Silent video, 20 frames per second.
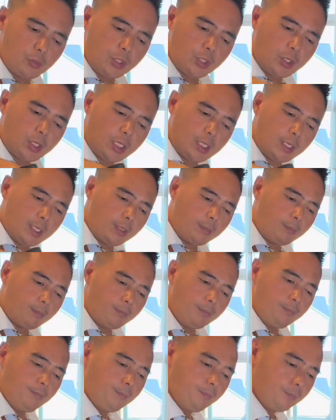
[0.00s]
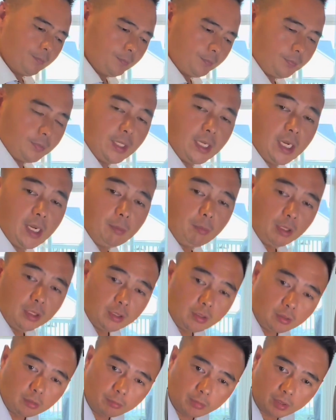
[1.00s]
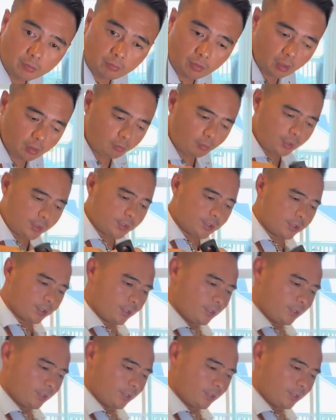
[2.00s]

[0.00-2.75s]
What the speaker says: eat them, they have a little bit of a crunch.